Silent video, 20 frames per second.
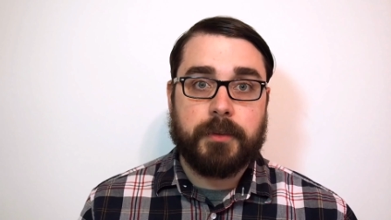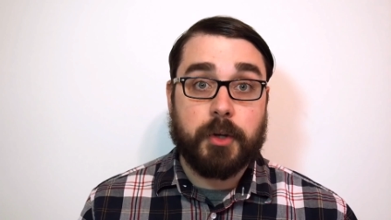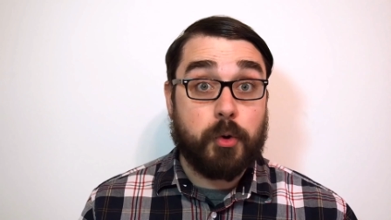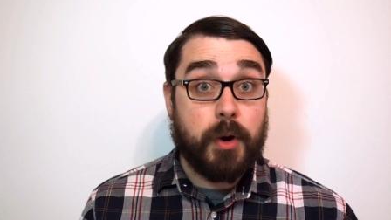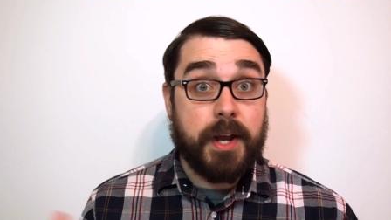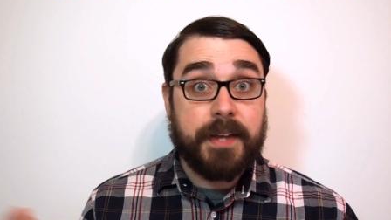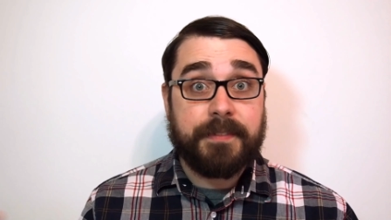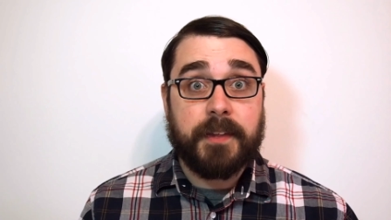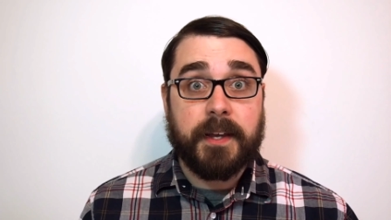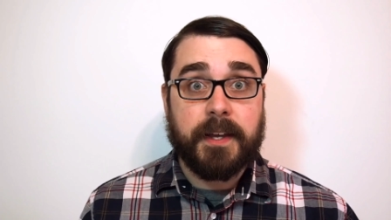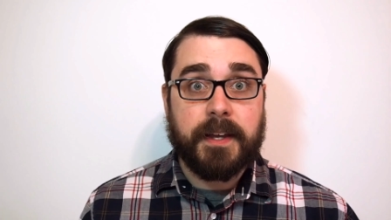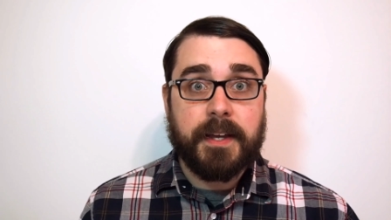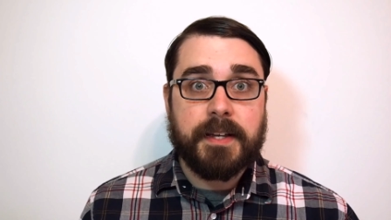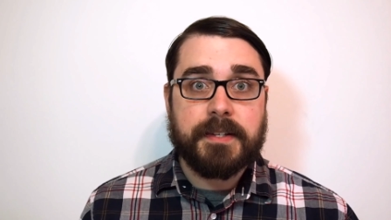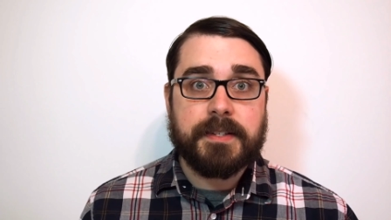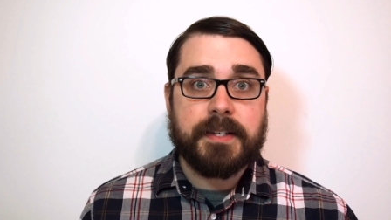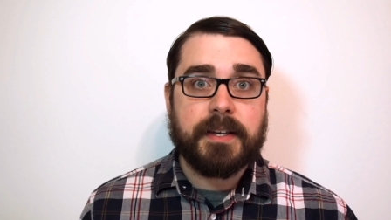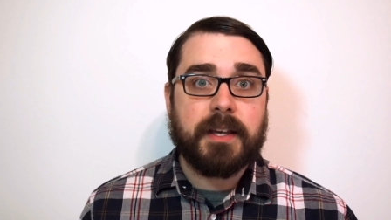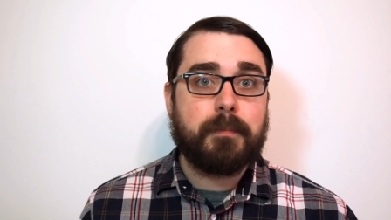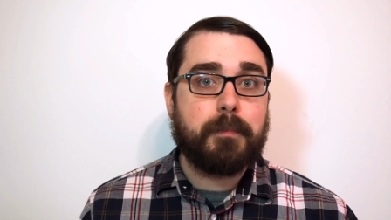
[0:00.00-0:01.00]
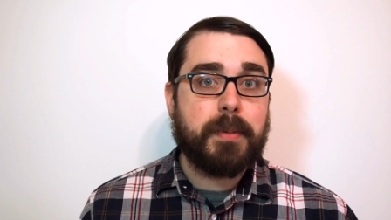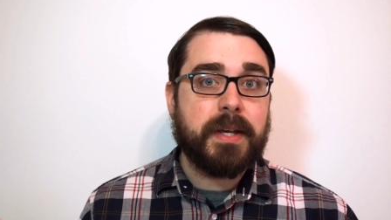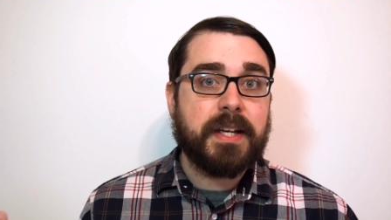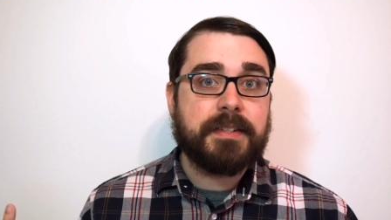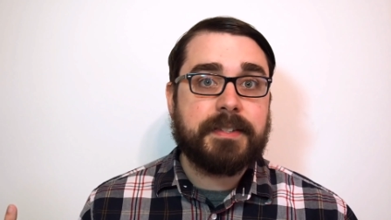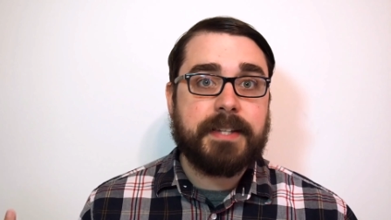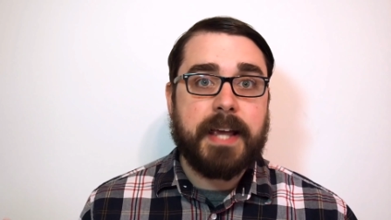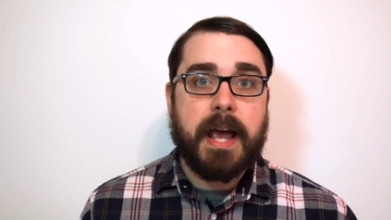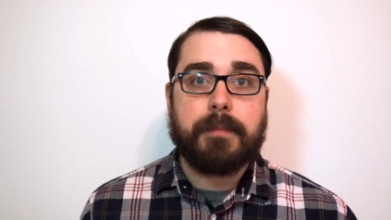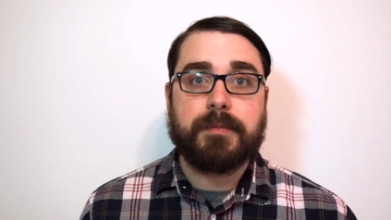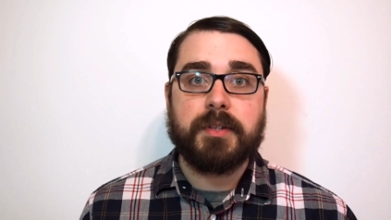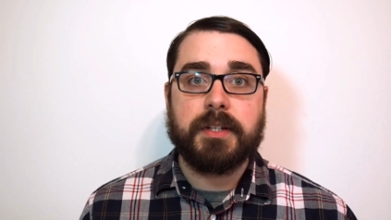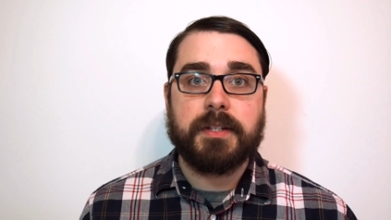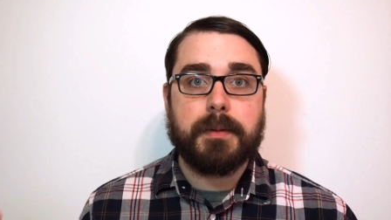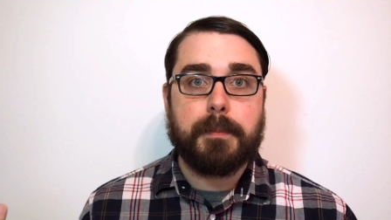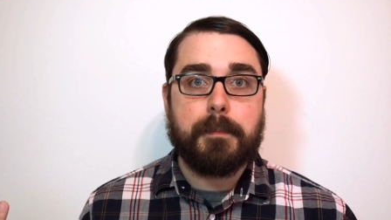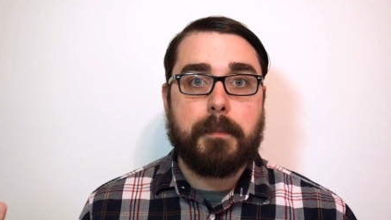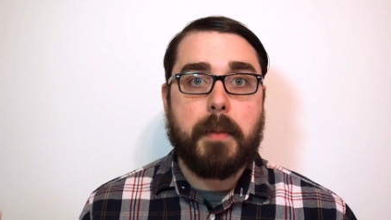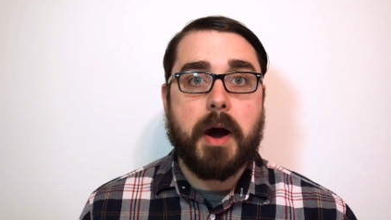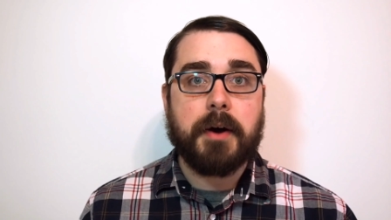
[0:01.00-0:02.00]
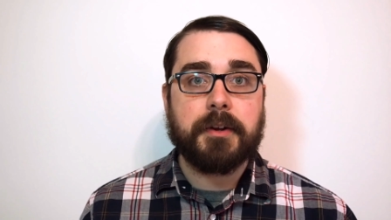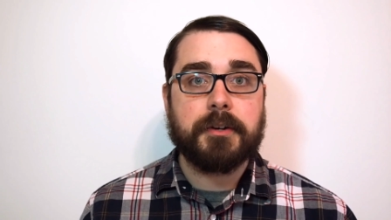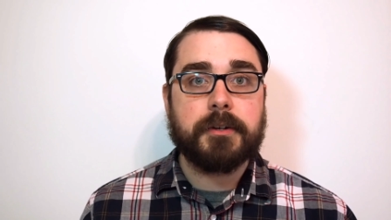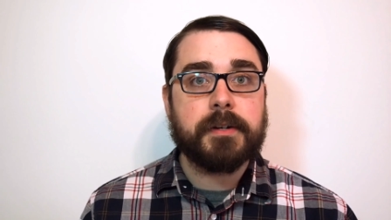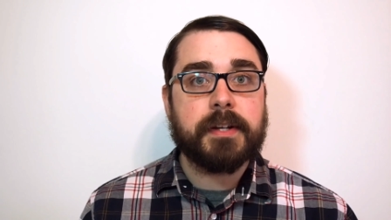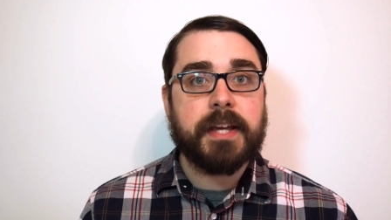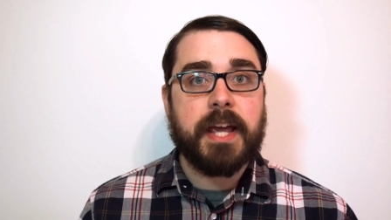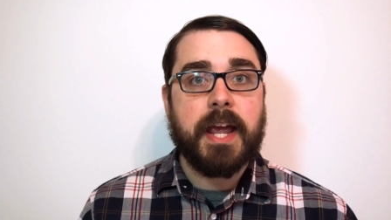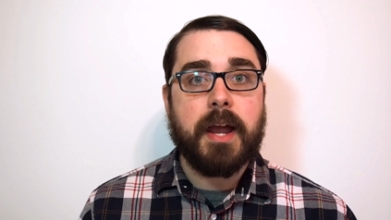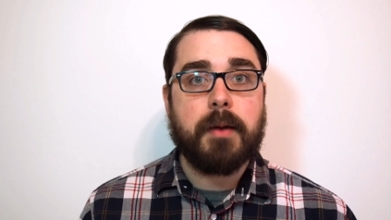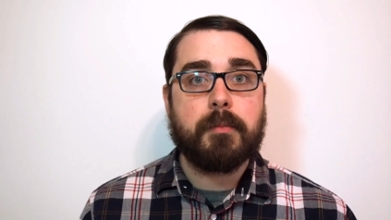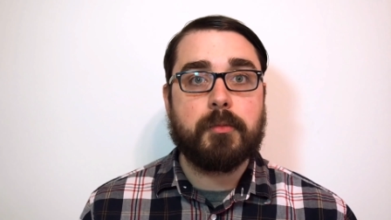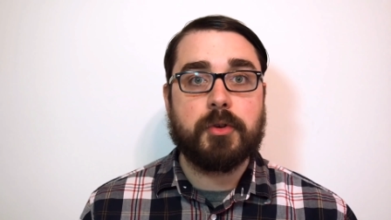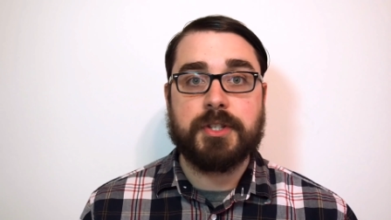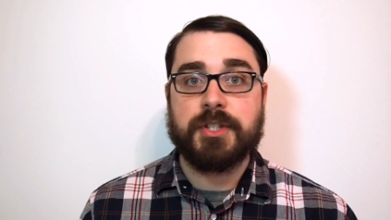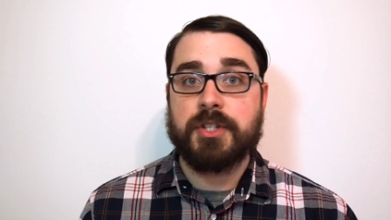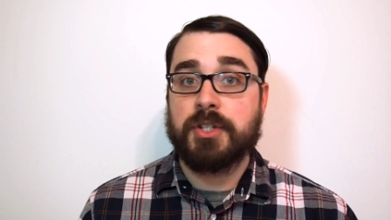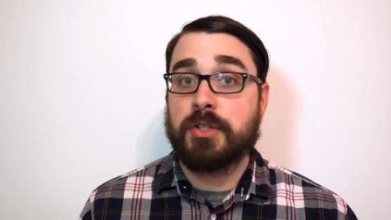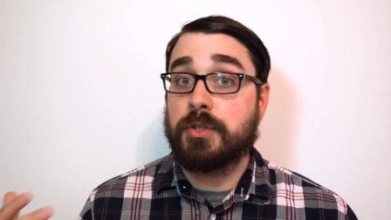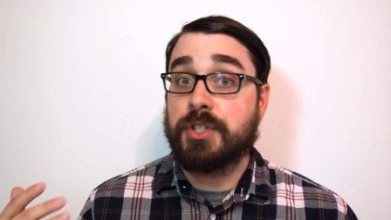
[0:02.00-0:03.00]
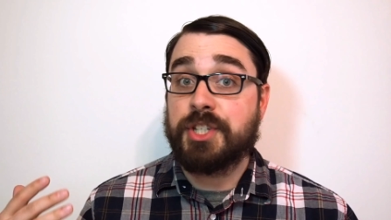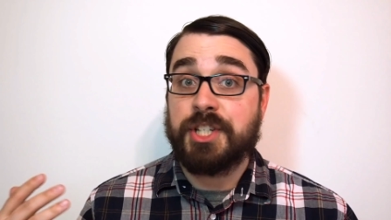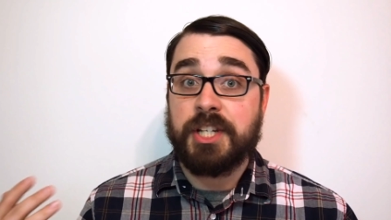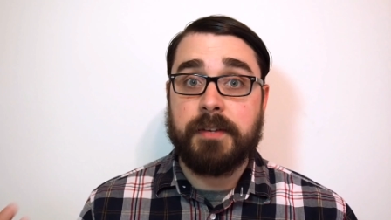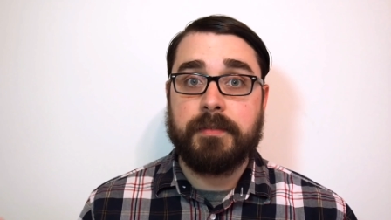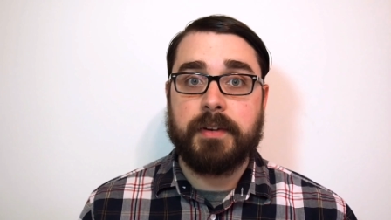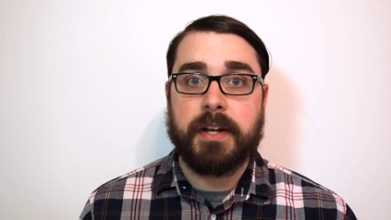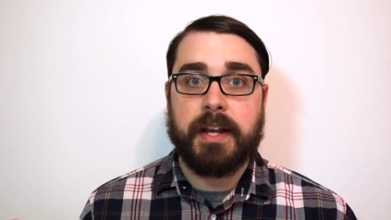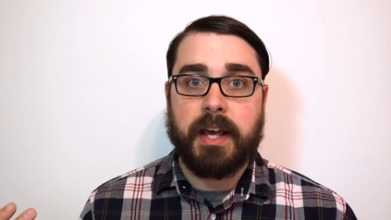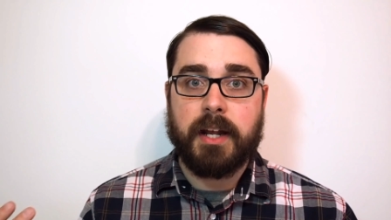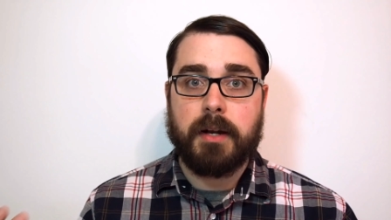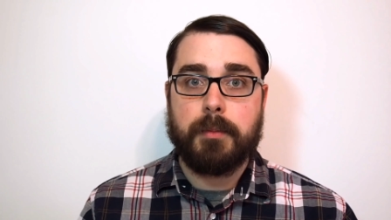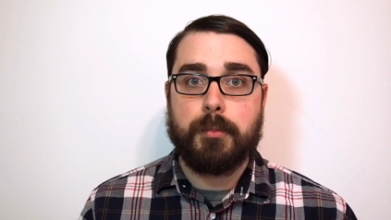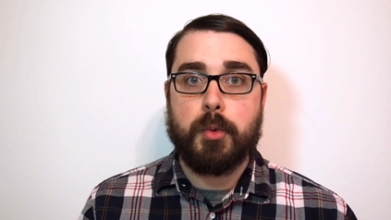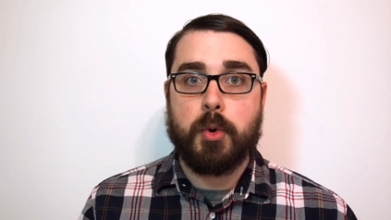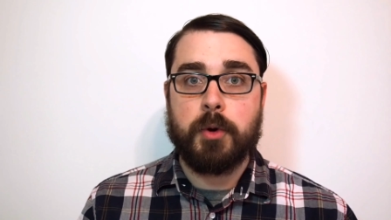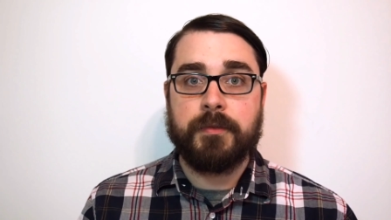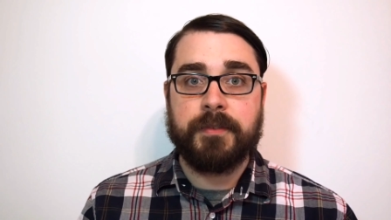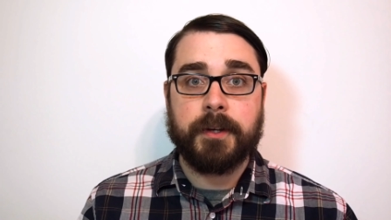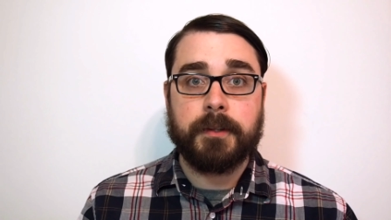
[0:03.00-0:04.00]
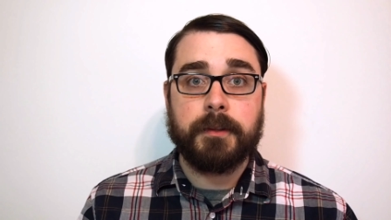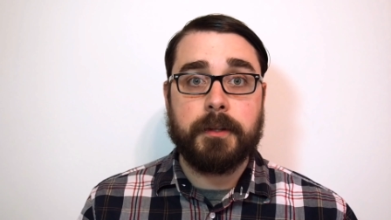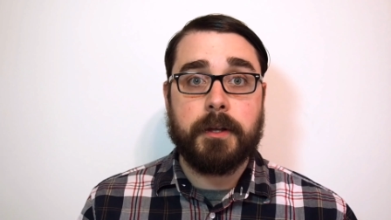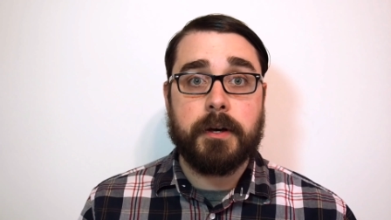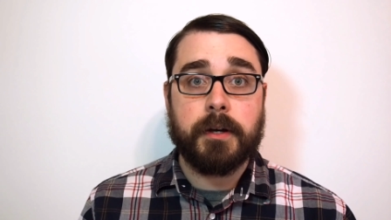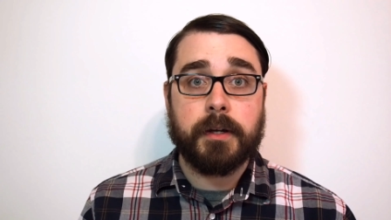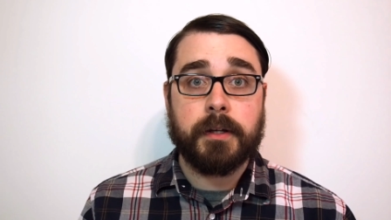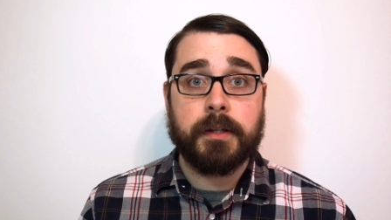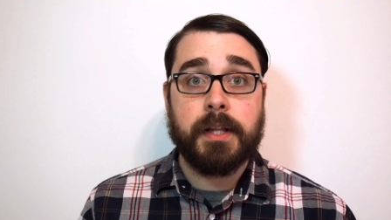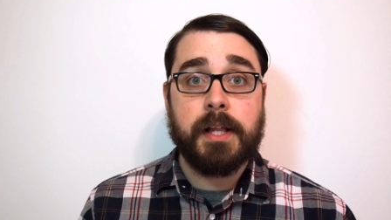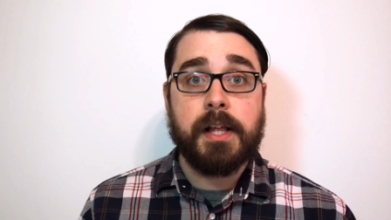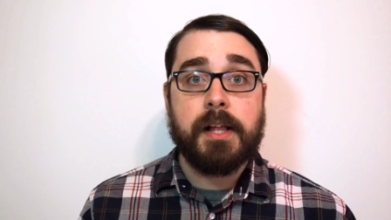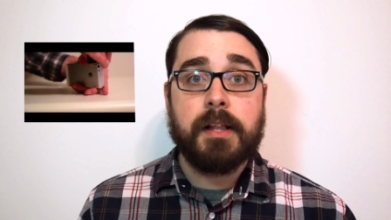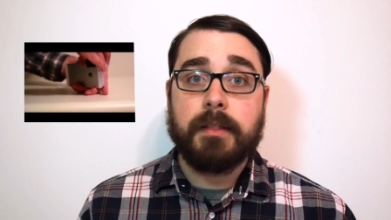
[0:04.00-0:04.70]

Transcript: The great thing is it can be adapted to modern cameras to achieve an anamorphic look,